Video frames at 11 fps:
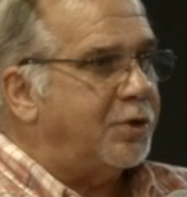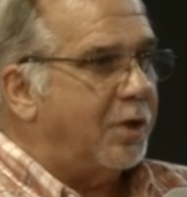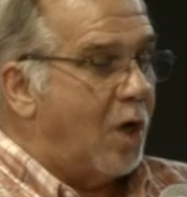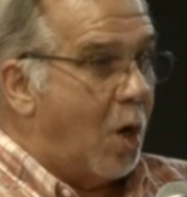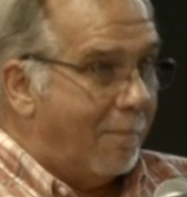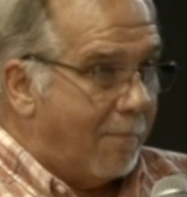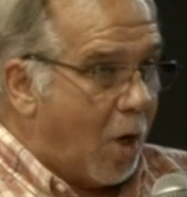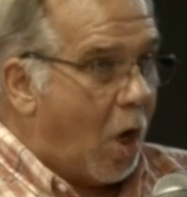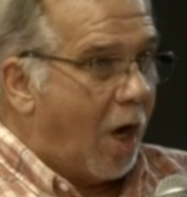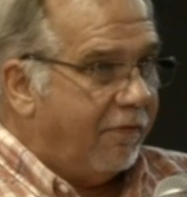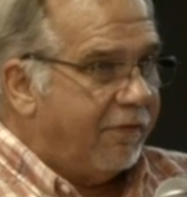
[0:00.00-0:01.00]
a
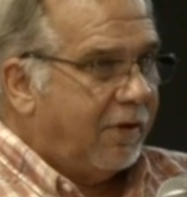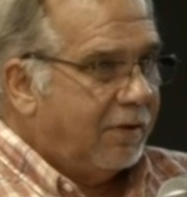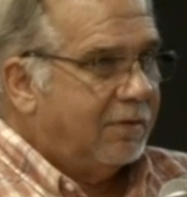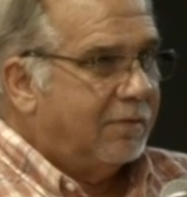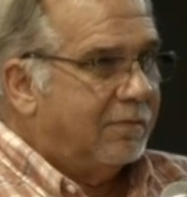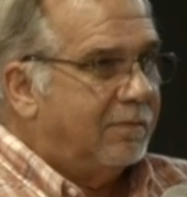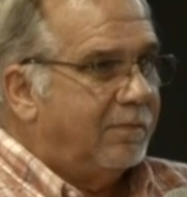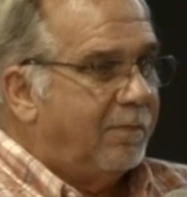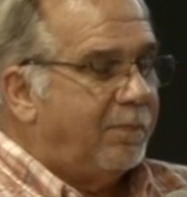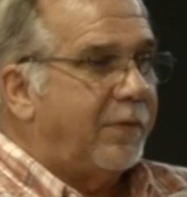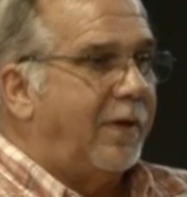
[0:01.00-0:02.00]
month,
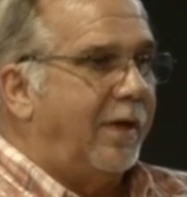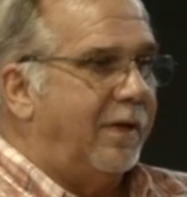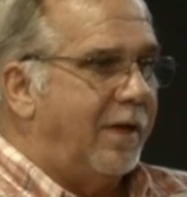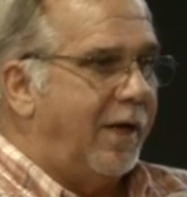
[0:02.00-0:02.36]
and